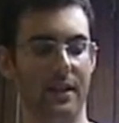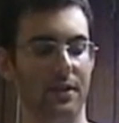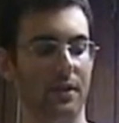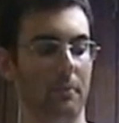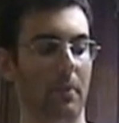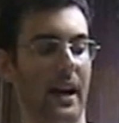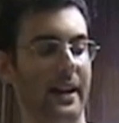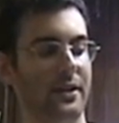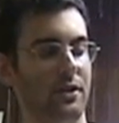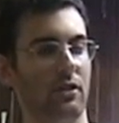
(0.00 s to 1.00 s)
to
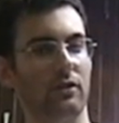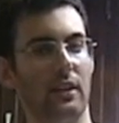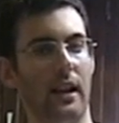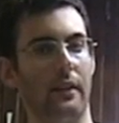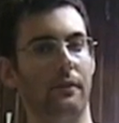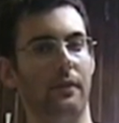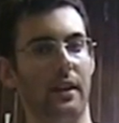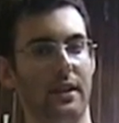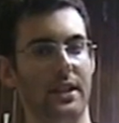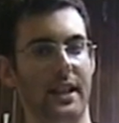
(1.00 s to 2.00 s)
bind your Lulav
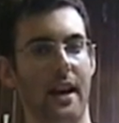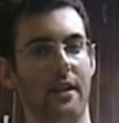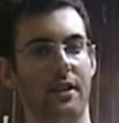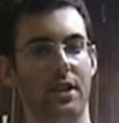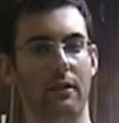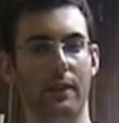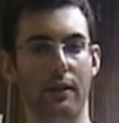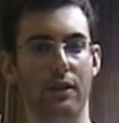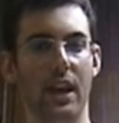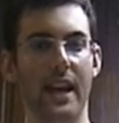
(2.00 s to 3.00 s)
together so when
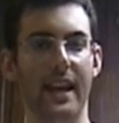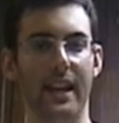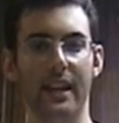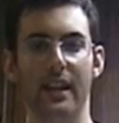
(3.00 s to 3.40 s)
you shake it,